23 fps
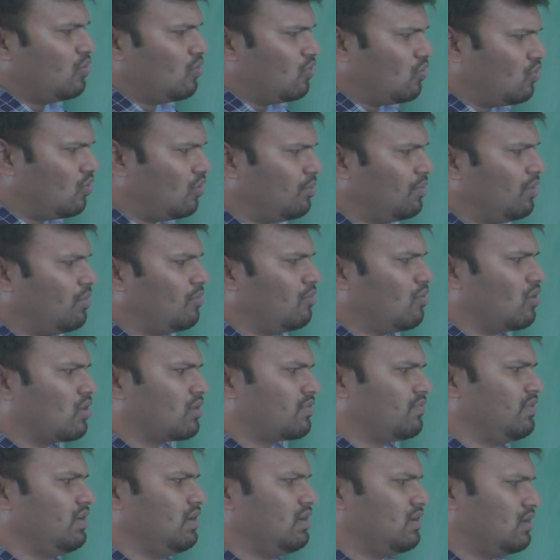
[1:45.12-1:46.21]

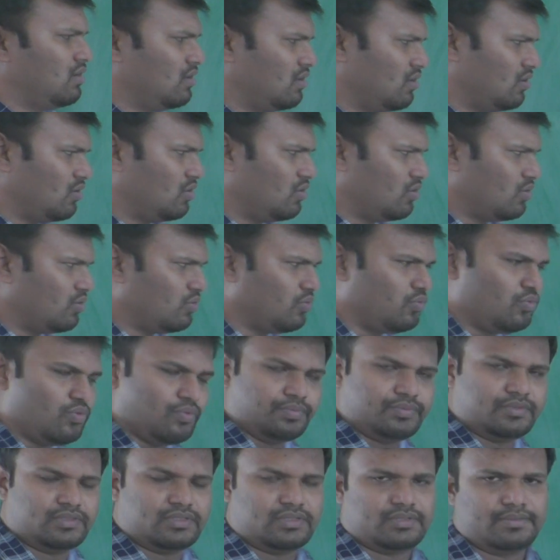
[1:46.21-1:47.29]
homomorphic
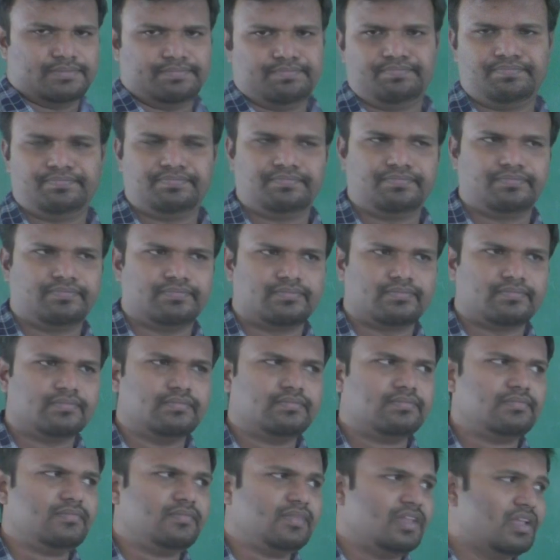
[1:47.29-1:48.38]
groups.
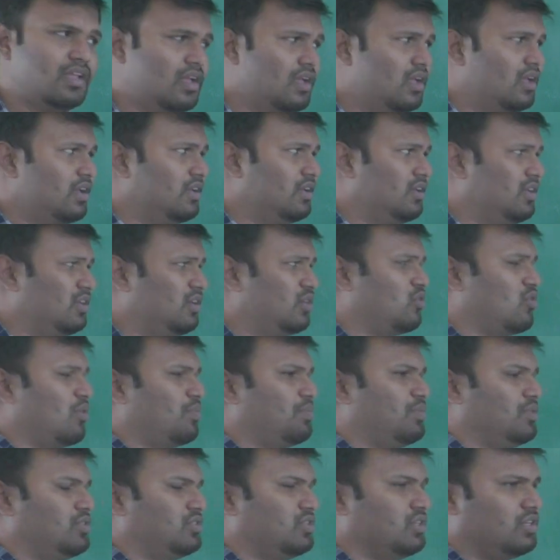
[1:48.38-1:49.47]
In a
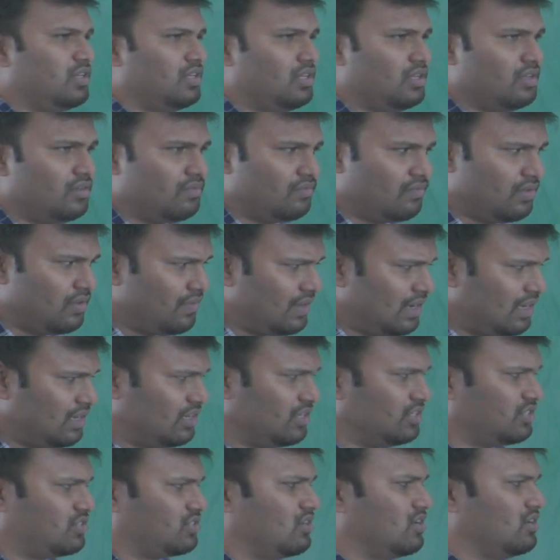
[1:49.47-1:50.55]
topicity, we
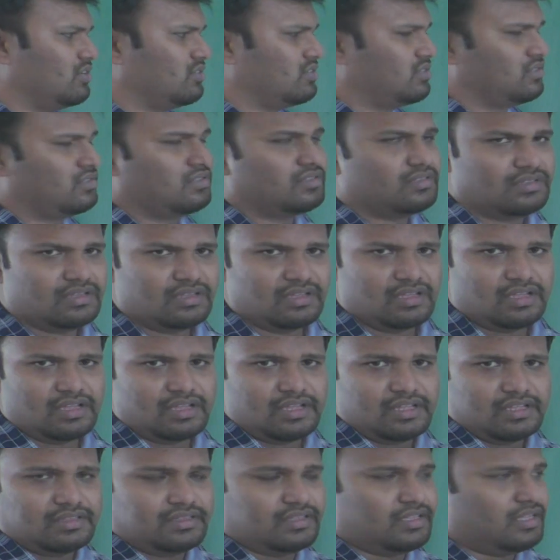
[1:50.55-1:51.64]
will discuss
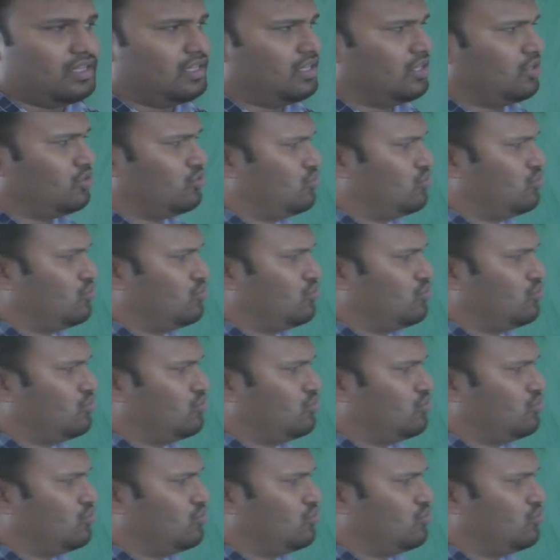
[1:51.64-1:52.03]
the